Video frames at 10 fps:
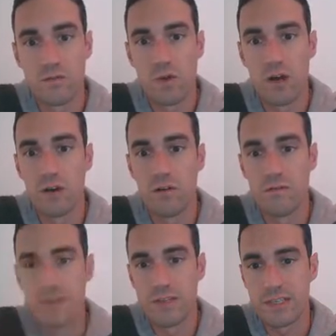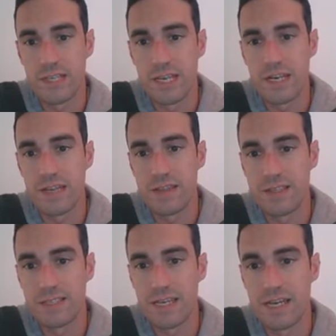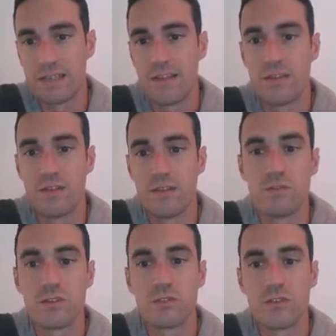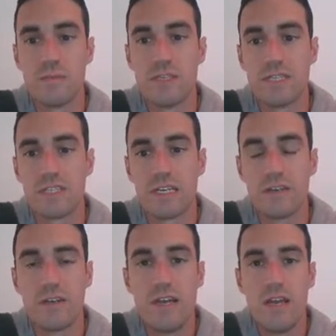of this sand and then the stream in the center